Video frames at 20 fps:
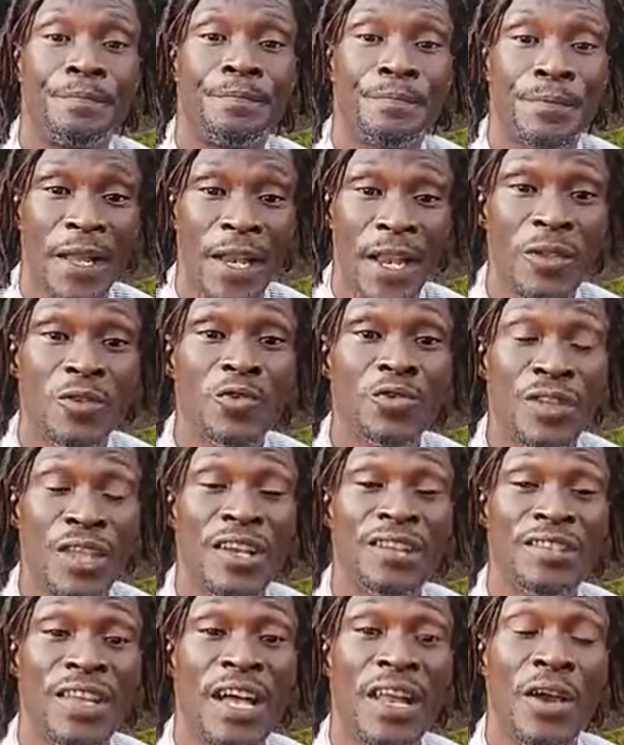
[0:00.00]
And then two
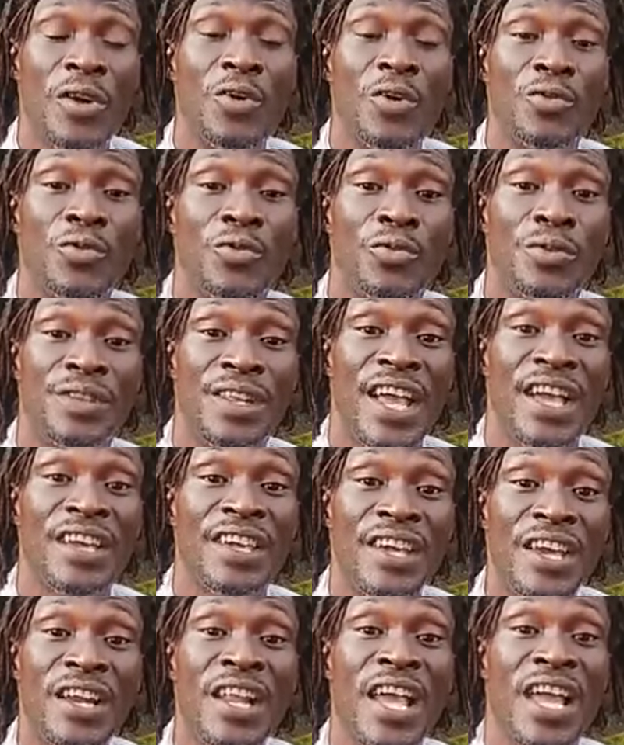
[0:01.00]
things are go do. Then
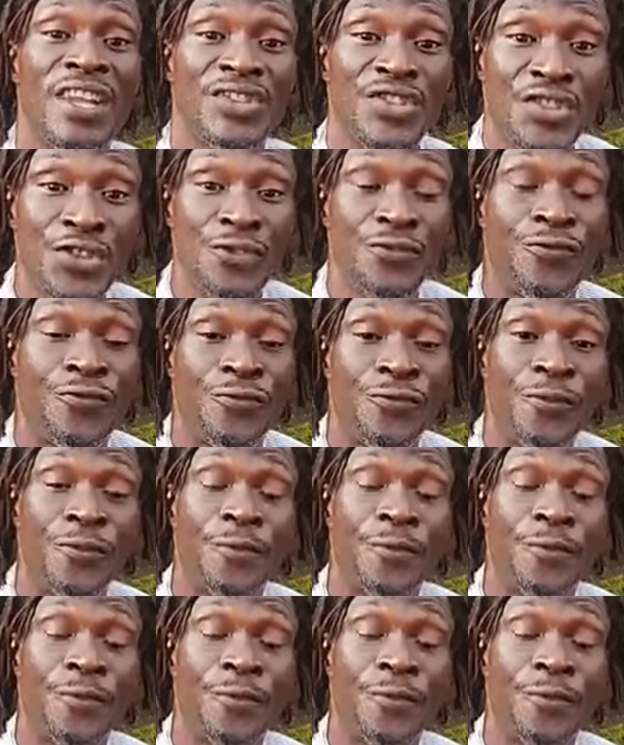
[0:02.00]
kill and thief.